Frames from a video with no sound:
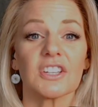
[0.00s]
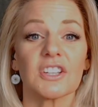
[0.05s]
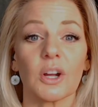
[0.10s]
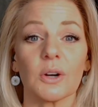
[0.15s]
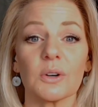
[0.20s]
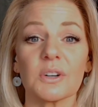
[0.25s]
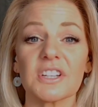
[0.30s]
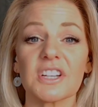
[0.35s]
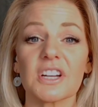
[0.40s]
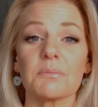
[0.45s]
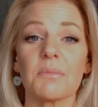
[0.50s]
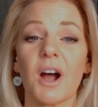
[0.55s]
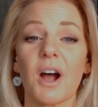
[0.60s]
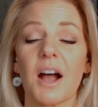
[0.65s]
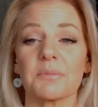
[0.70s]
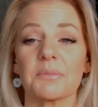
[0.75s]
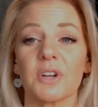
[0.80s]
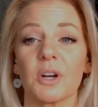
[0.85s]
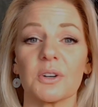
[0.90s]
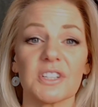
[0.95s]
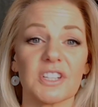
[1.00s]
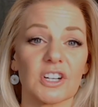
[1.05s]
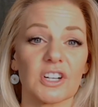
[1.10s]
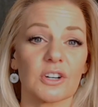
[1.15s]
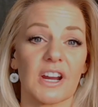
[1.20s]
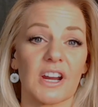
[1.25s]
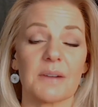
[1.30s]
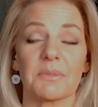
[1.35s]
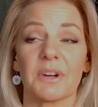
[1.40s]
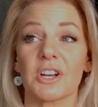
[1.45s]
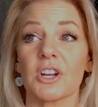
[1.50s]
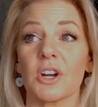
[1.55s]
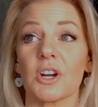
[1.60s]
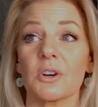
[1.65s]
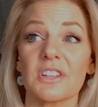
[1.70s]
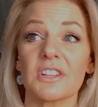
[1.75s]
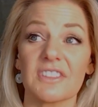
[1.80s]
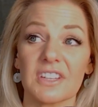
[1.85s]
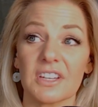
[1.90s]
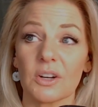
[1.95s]
Go to your mom, go to your grandma,
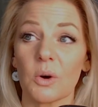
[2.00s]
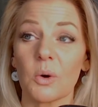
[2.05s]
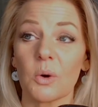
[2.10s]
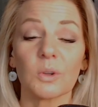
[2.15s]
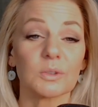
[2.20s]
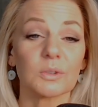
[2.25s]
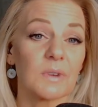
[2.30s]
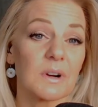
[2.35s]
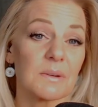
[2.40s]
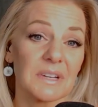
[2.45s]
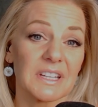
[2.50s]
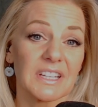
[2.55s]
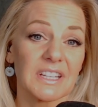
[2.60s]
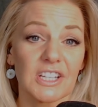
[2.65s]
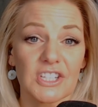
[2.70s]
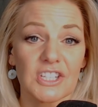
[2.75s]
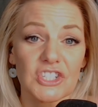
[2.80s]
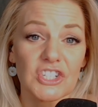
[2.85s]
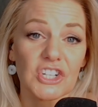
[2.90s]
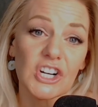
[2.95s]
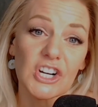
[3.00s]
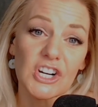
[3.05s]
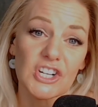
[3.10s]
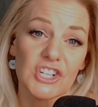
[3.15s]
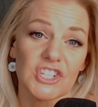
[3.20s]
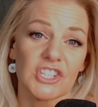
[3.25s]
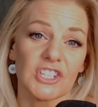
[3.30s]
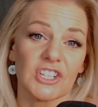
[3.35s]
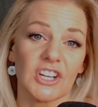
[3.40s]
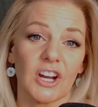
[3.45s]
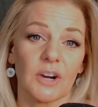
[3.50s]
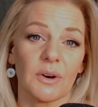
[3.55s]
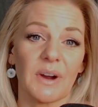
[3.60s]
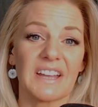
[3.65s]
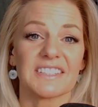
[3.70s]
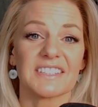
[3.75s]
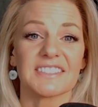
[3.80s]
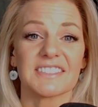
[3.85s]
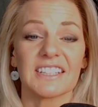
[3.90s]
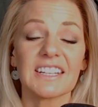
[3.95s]
go to the old woman in church,
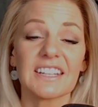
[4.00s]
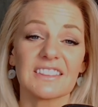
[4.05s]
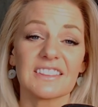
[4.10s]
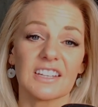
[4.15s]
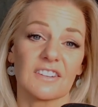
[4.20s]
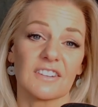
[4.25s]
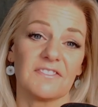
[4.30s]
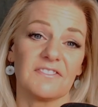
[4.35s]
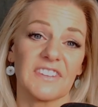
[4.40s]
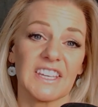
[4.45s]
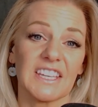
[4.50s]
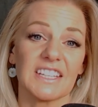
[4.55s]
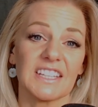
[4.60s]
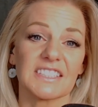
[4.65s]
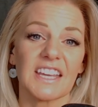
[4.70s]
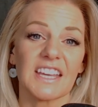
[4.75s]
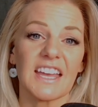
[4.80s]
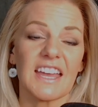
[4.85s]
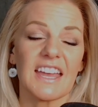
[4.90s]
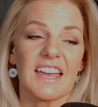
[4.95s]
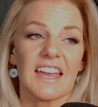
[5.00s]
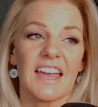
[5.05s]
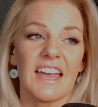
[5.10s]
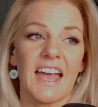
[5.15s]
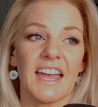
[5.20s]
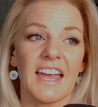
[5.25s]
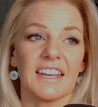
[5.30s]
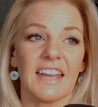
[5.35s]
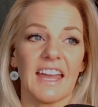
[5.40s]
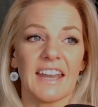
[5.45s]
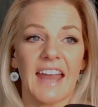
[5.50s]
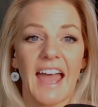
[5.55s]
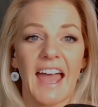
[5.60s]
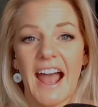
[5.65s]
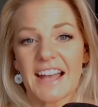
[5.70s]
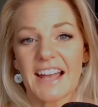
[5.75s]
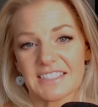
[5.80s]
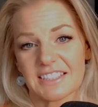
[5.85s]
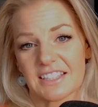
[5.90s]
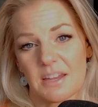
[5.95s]
and sit at their feet and
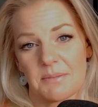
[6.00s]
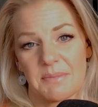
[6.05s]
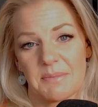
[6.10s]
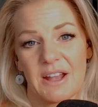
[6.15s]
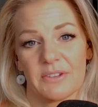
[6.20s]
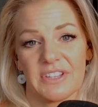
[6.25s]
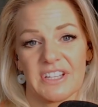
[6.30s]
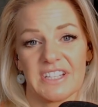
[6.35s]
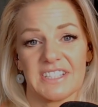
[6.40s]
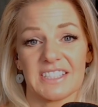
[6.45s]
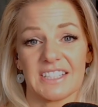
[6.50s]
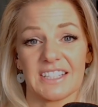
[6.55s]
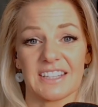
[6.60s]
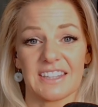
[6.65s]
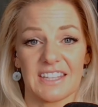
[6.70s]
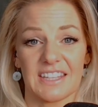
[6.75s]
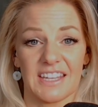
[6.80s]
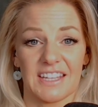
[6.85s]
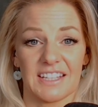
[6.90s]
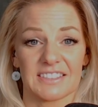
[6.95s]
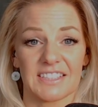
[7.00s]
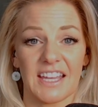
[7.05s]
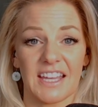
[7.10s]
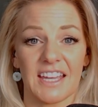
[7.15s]
ask them how they did things.